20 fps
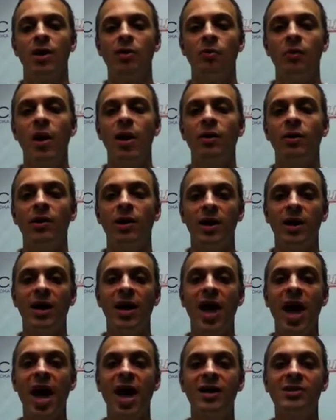Well,
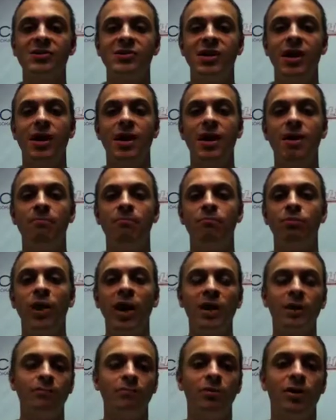he has a
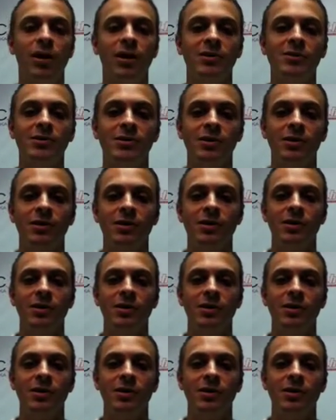plan in place